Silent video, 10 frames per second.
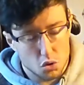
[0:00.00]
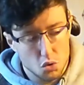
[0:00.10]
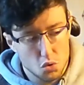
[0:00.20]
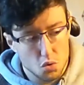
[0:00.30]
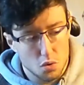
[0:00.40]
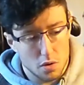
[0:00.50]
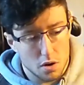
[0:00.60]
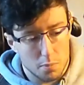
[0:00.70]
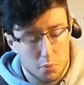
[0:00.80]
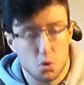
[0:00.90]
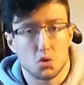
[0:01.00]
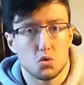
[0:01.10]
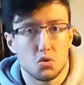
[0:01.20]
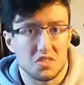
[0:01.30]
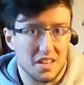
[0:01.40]
to
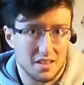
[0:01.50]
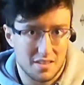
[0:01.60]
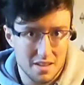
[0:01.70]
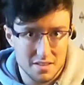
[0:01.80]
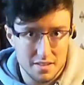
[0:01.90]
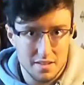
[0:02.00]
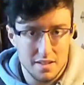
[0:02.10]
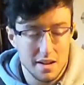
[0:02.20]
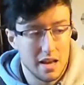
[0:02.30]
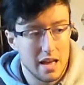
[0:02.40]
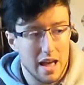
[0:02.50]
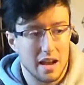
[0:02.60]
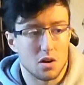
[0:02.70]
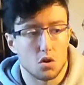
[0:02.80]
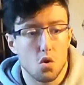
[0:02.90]
produce intensity
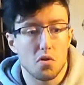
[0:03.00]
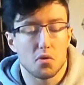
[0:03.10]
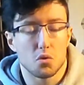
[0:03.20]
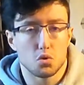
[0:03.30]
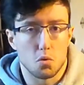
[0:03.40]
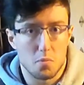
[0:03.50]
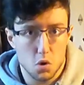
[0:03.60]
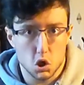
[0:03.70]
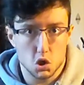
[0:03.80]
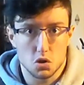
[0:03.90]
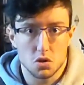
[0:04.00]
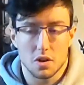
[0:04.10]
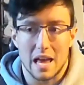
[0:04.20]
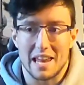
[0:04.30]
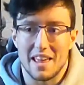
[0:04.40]
and go through the
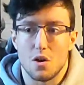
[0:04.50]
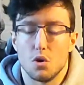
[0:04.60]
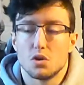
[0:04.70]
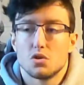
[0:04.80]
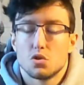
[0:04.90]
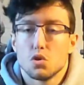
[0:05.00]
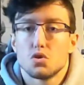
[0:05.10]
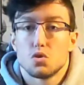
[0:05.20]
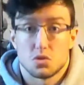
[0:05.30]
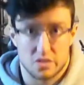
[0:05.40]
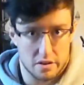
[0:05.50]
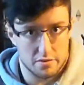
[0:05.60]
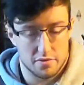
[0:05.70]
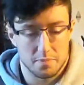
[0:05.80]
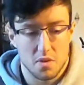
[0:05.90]
motion and exert
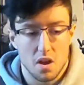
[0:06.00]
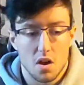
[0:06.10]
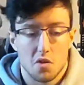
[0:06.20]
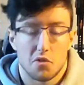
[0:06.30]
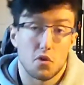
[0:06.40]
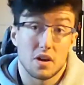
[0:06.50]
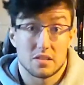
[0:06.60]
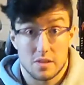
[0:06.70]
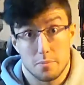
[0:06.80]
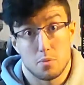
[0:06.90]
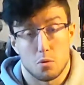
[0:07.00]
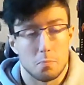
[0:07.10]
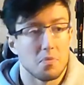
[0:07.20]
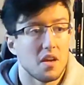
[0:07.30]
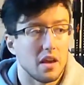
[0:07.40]
yourself. For example,
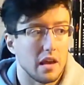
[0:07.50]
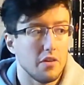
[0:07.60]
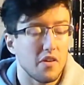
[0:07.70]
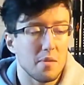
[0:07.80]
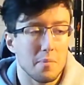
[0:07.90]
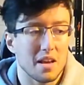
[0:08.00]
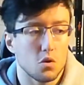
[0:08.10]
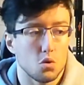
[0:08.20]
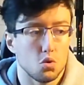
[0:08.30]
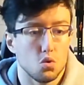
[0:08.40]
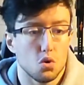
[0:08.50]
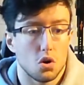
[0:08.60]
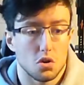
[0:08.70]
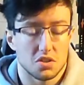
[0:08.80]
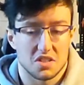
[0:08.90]
if I make you
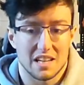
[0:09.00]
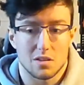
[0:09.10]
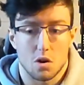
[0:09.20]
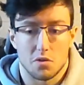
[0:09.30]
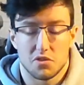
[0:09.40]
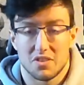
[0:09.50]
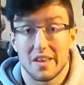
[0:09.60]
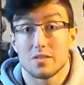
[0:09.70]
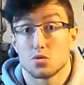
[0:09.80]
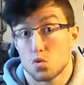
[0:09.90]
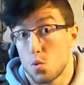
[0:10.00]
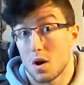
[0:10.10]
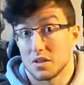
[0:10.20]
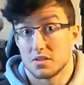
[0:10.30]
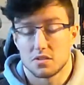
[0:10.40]
do a set of 10
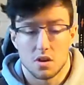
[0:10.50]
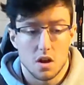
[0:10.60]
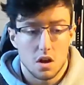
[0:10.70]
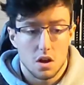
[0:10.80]
squats,